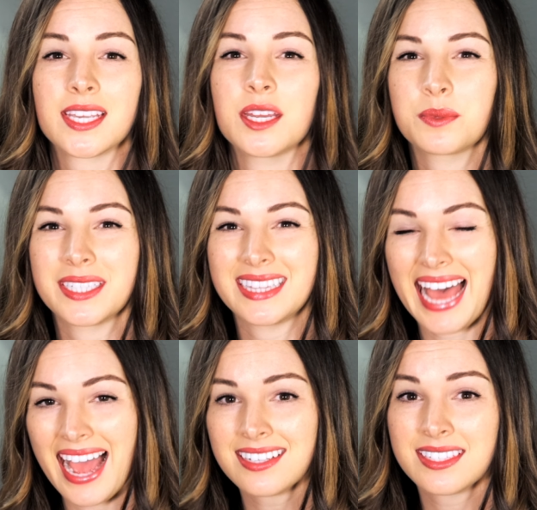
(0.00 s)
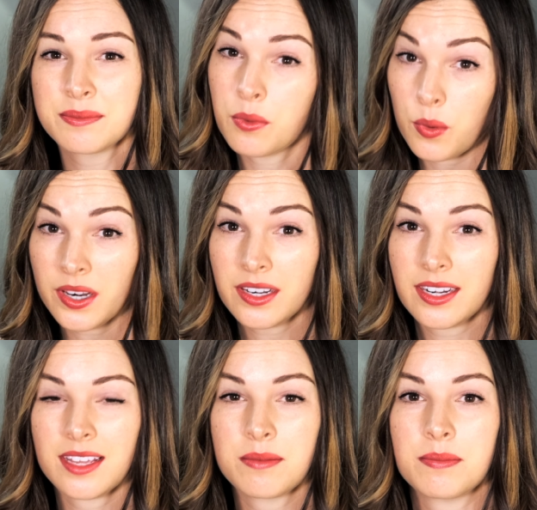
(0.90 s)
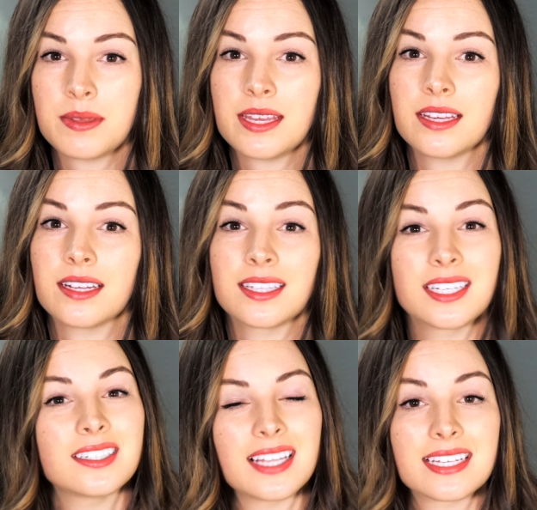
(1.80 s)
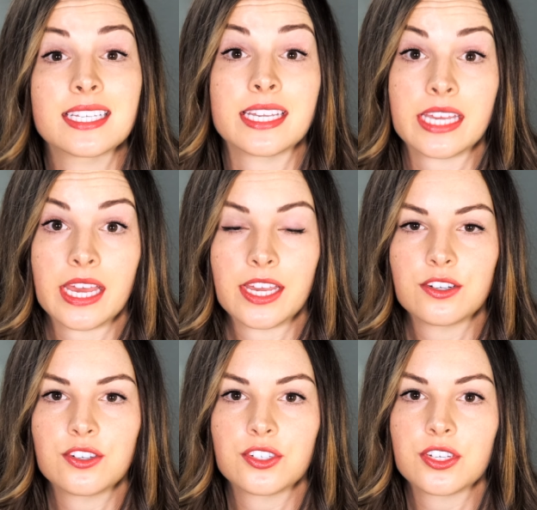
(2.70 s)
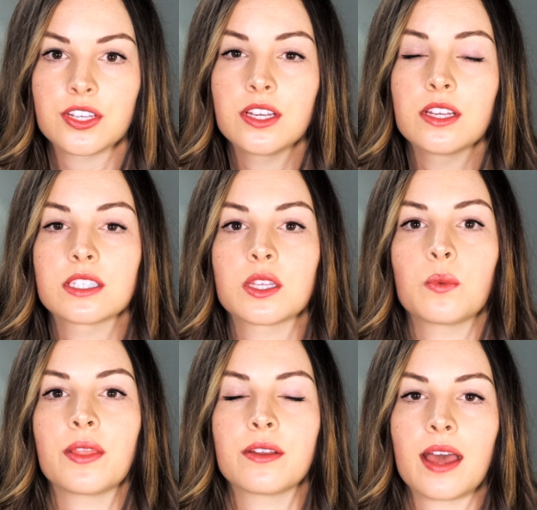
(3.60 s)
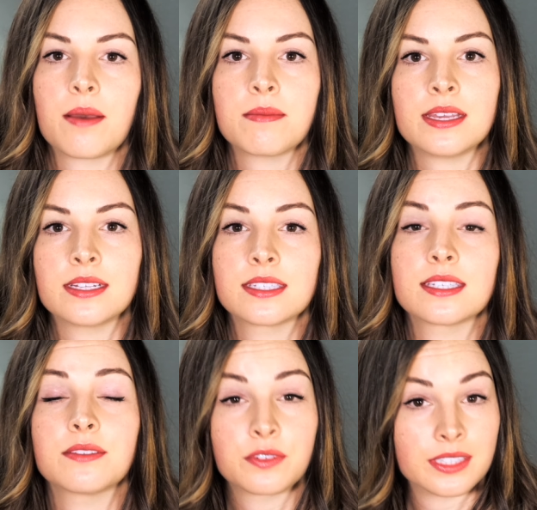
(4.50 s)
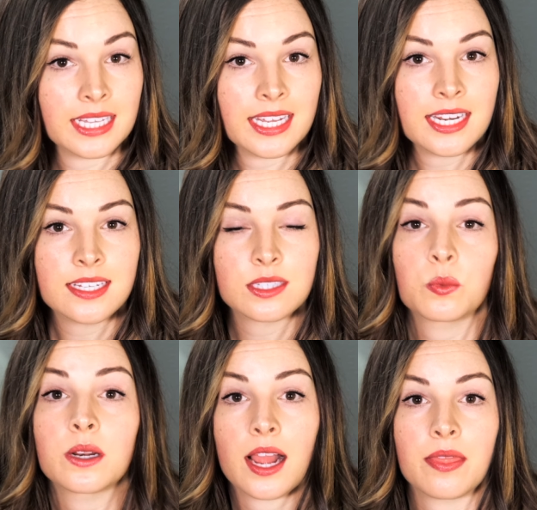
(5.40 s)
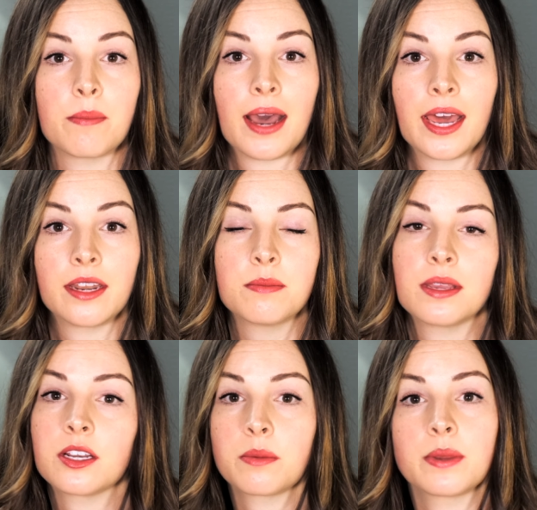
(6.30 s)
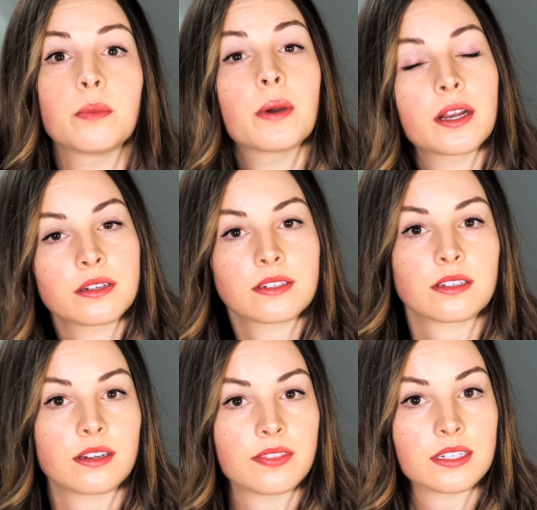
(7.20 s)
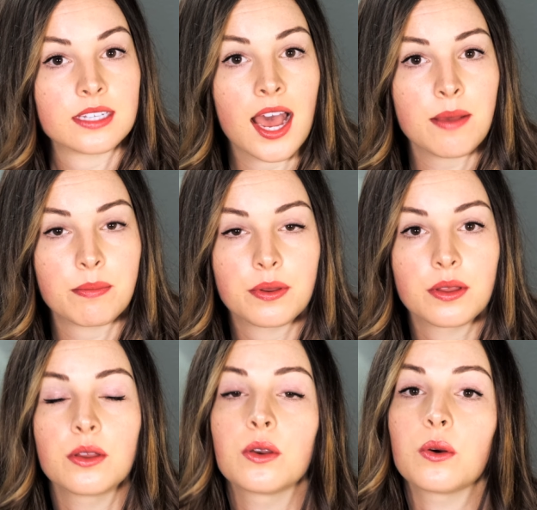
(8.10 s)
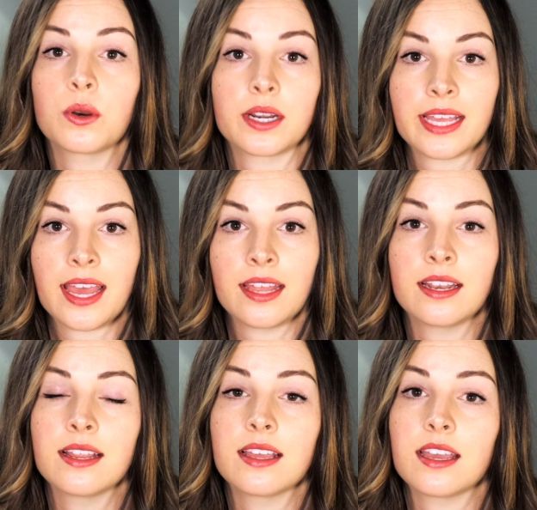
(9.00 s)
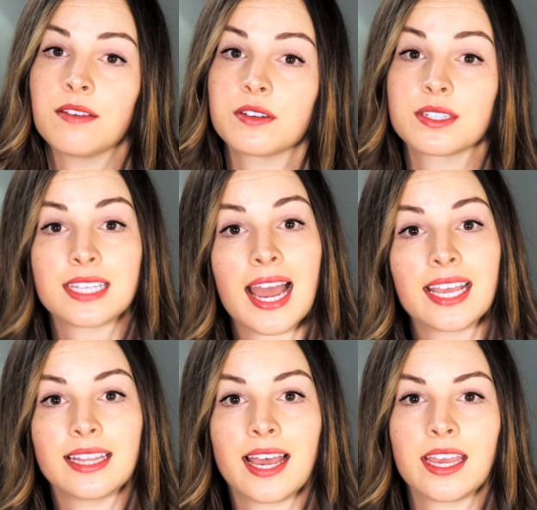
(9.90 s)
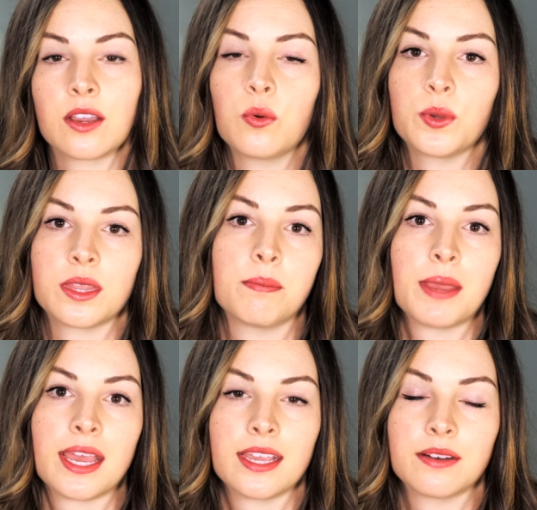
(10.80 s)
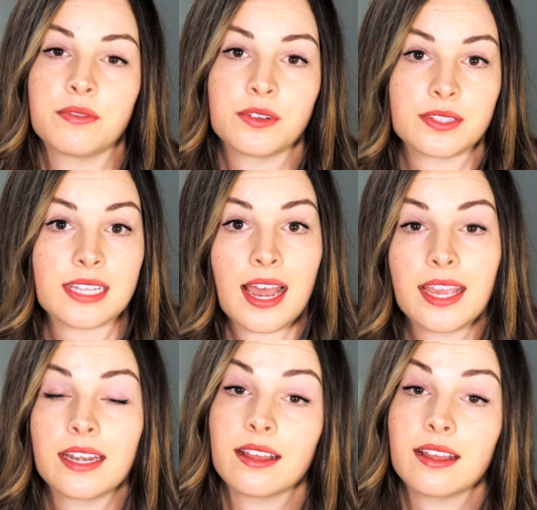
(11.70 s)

can relax more and be a little less engaged. So whether that means for ladies, we're on the bottom and your male partners are on the top, or again, if you're side lying with a painful side